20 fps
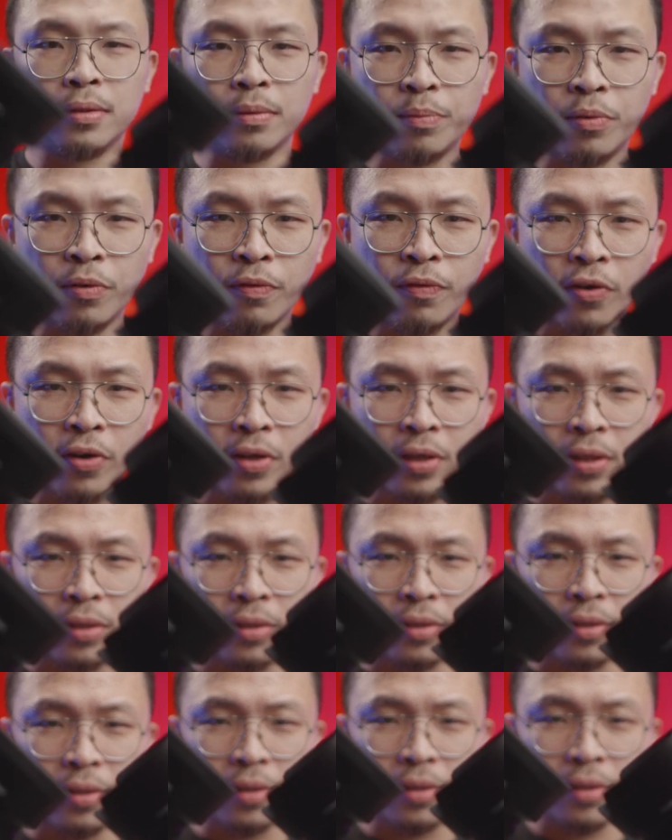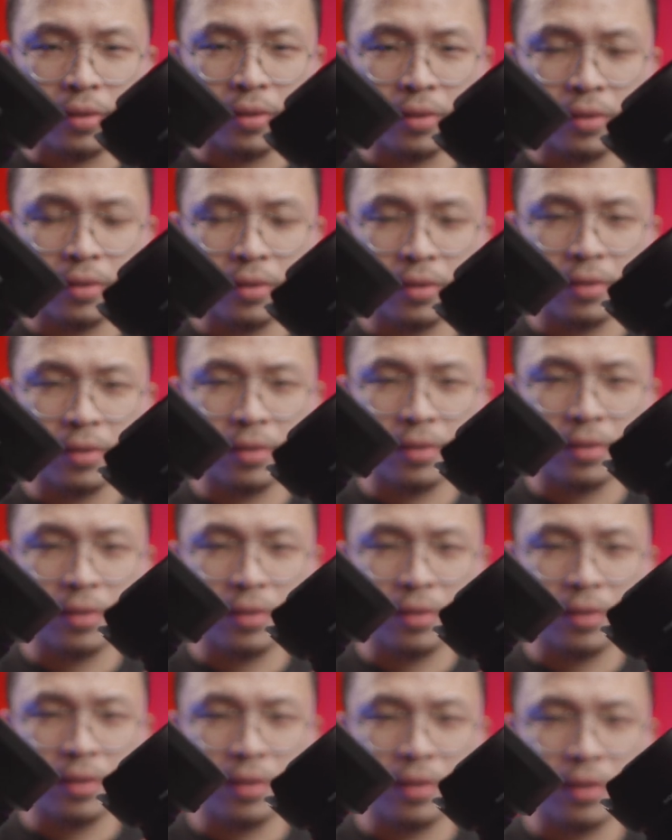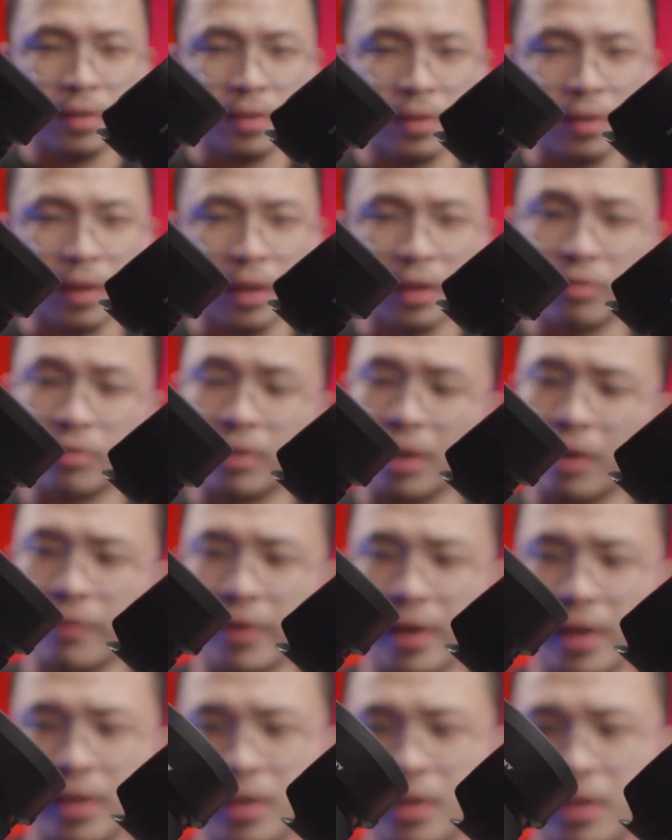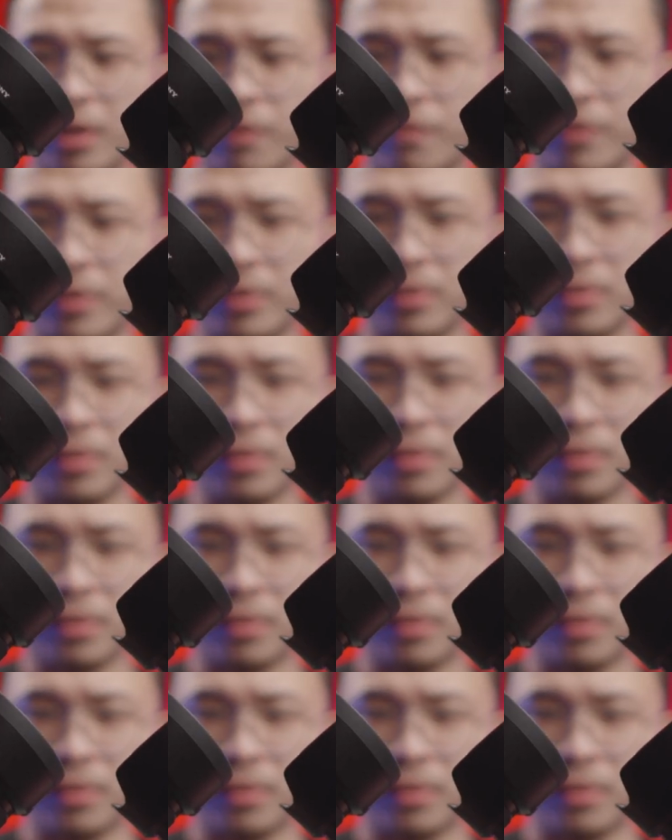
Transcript: Full focus. Can you tell any difference?